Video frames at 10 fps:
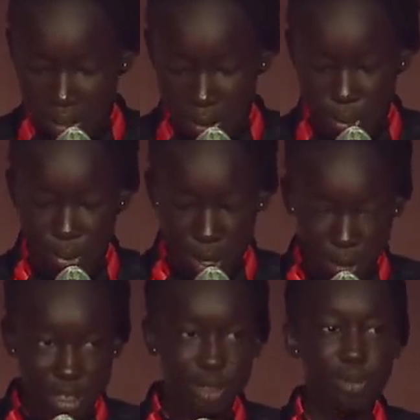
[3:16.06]
who
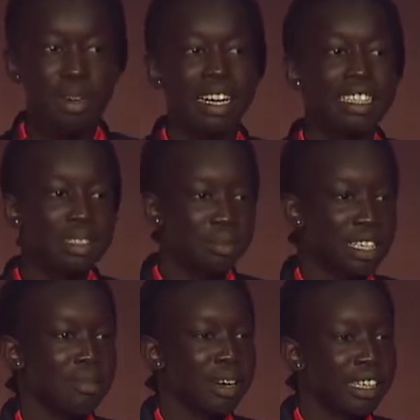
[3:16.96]
always reminds
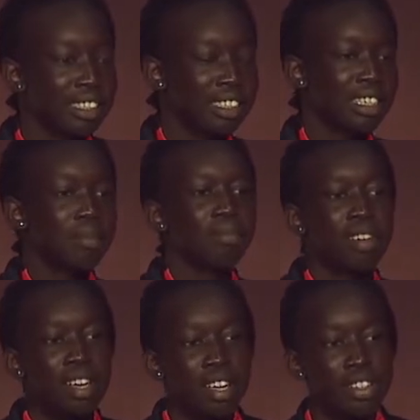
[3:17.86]
me and my team
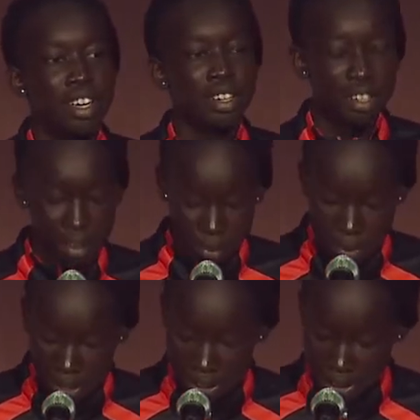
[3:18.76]
that
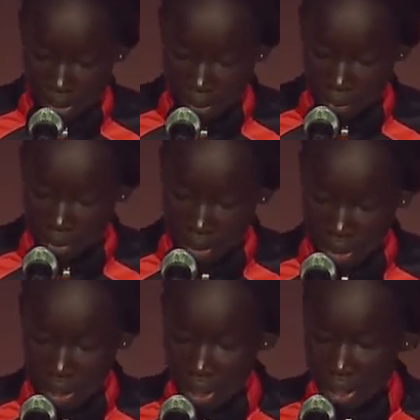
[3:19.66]
running
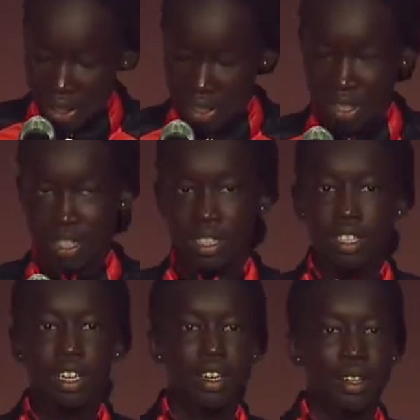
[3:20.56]

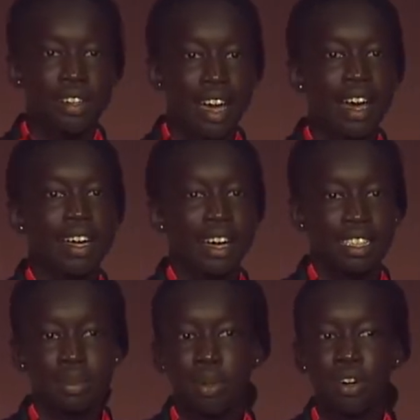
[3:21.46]
is not
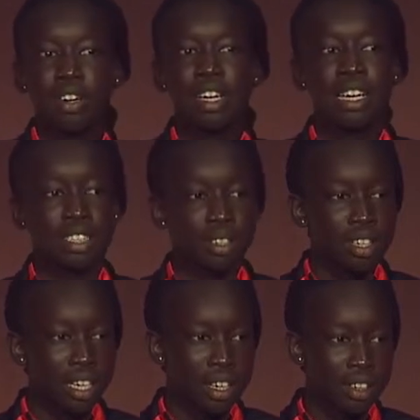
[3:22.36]
as important as
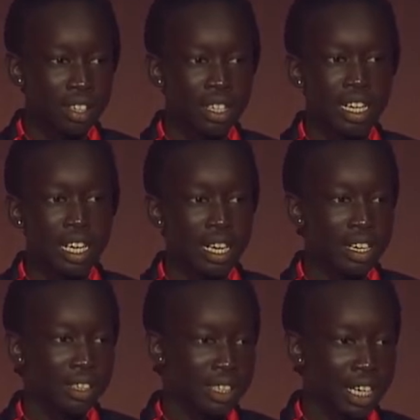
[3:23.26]
learning and
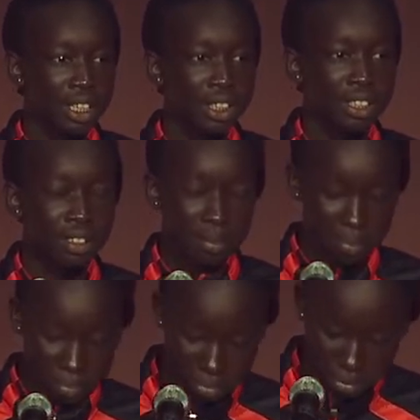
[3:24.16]
education.
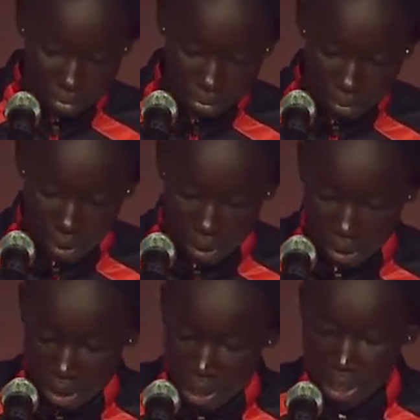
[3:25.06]

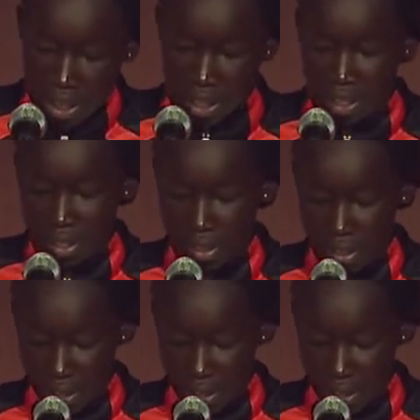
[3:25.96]
He